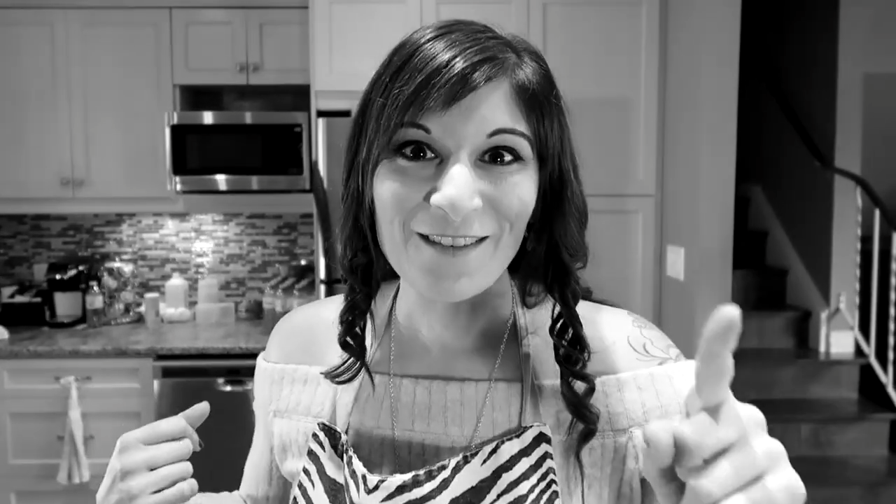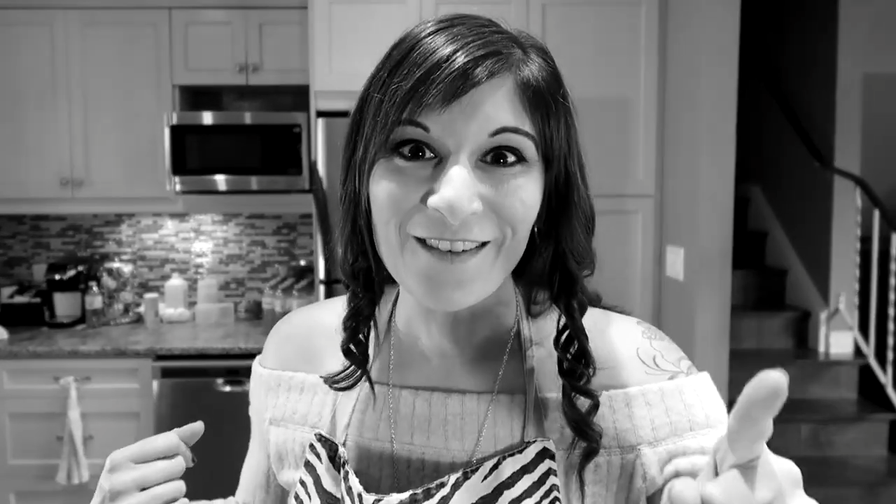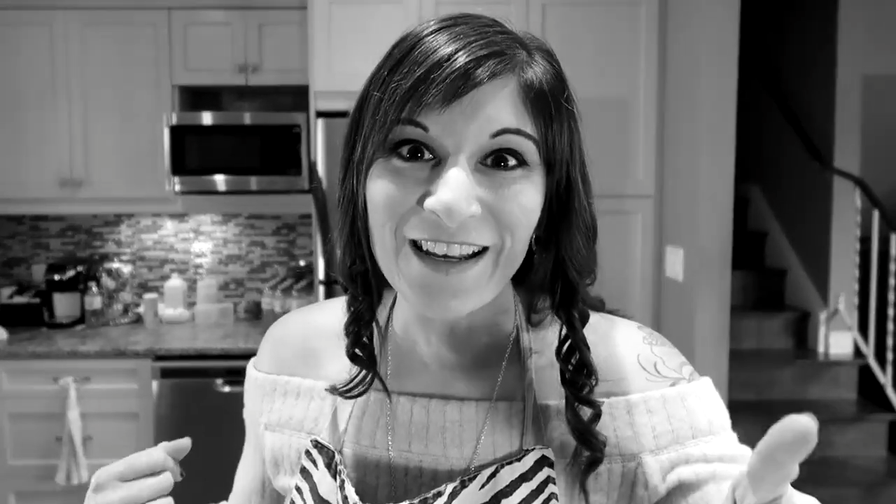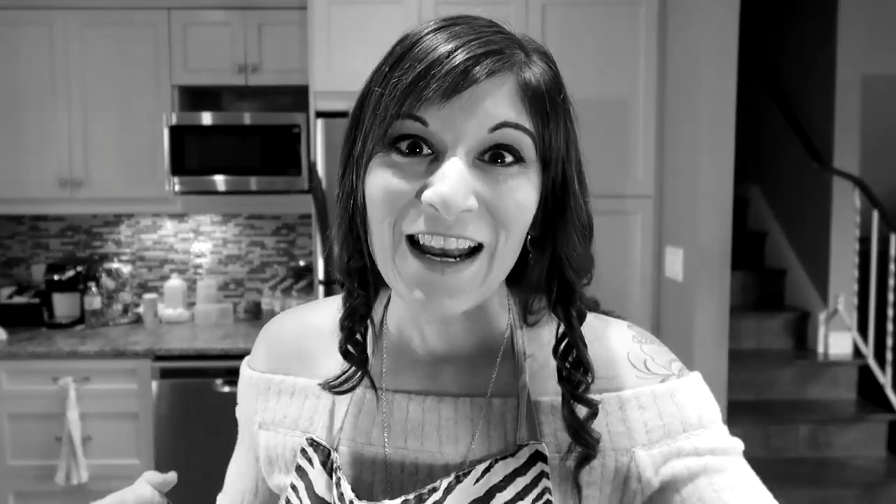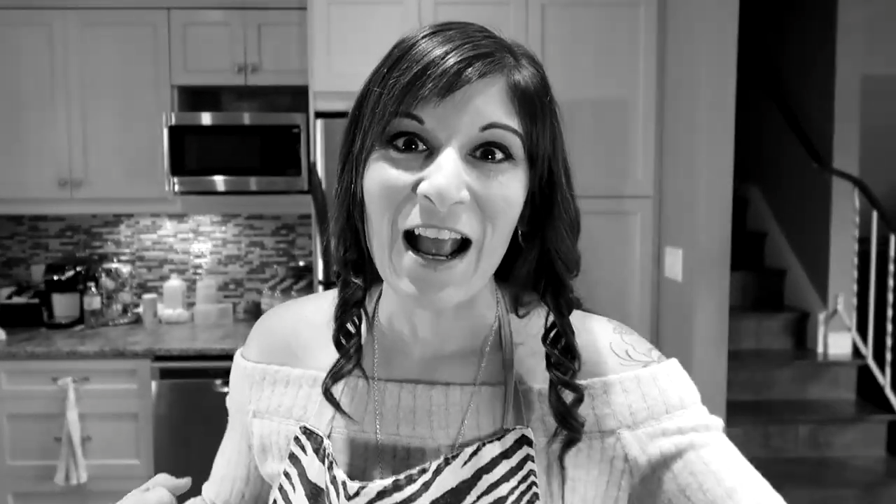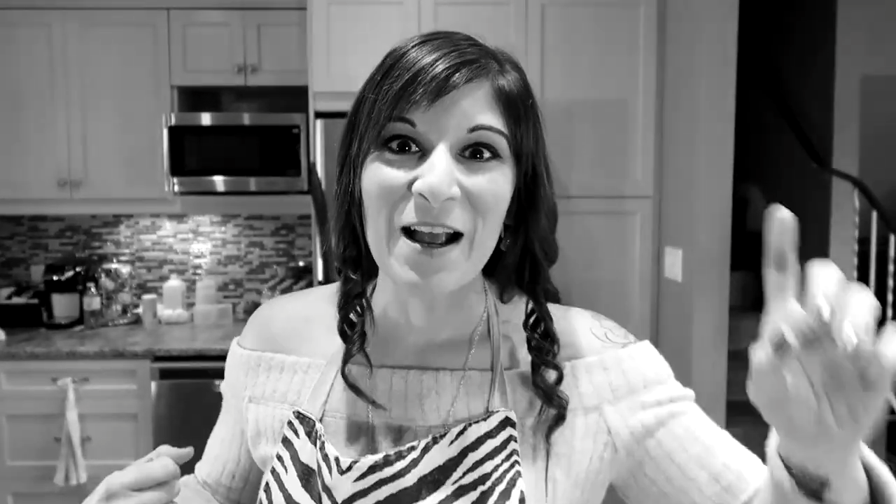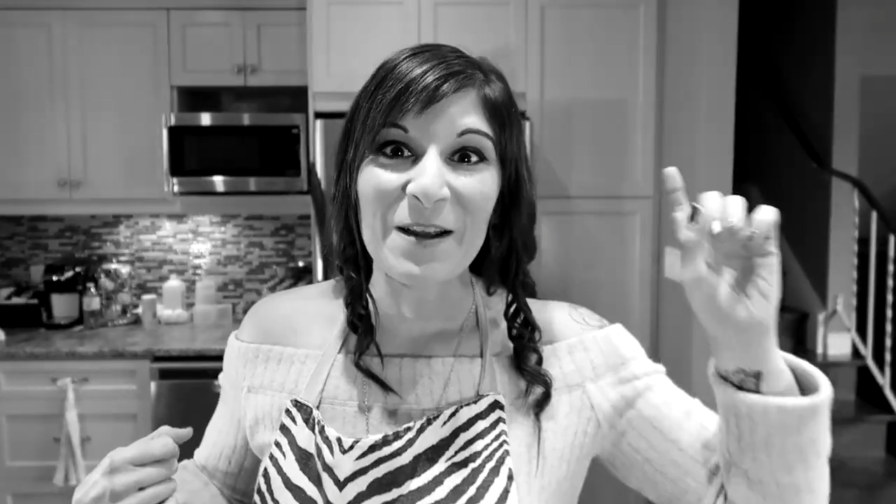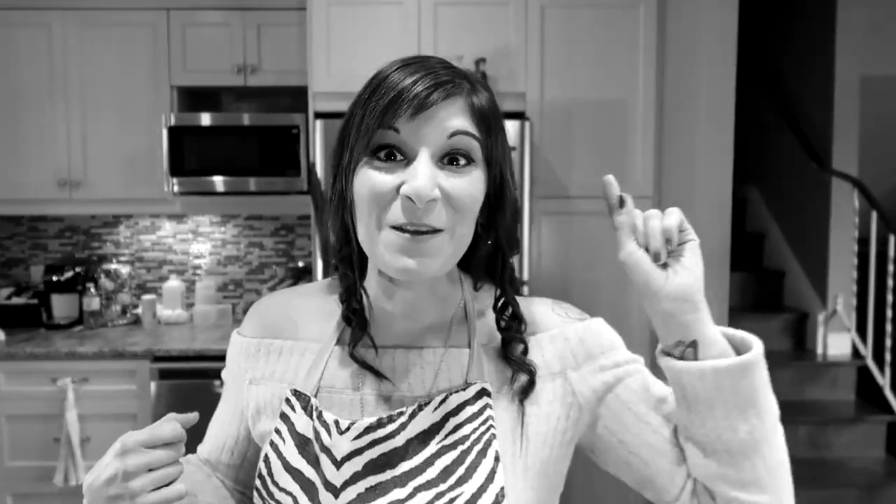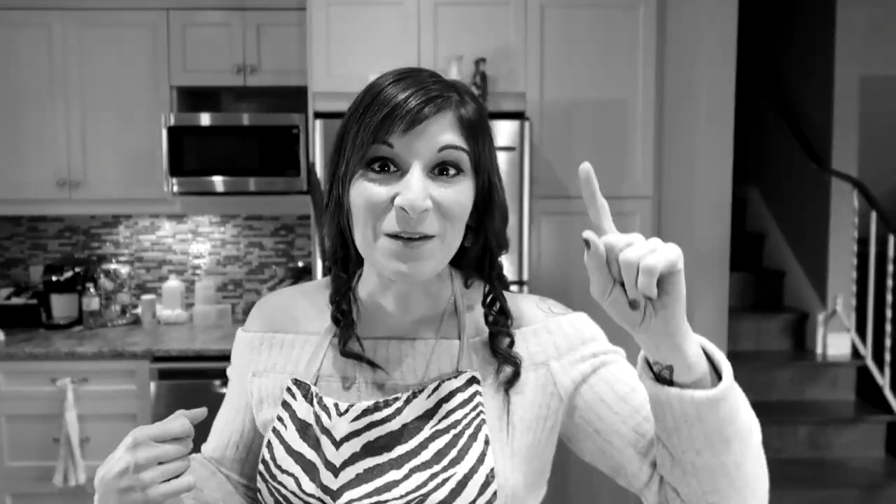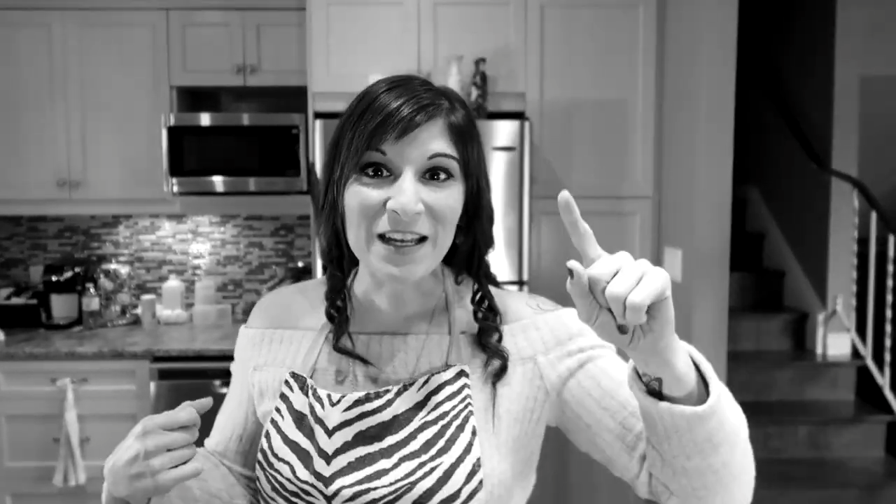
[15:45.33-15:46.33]
through it,
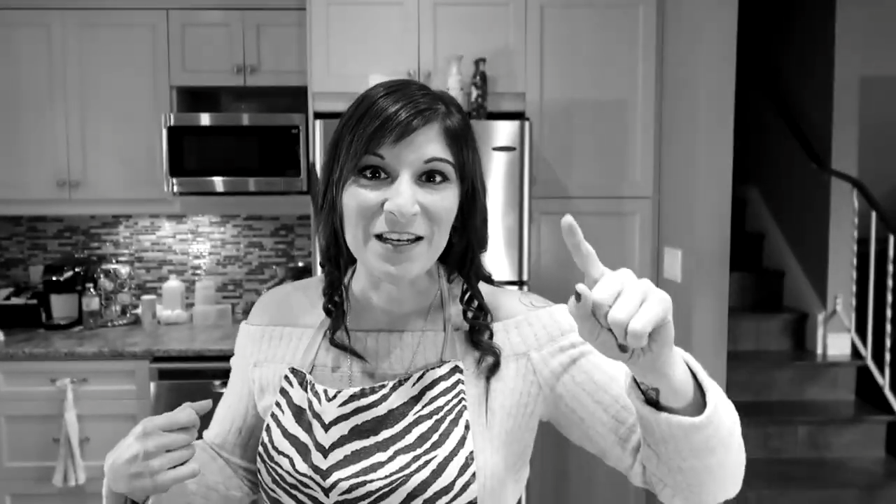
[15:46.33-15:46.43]
you can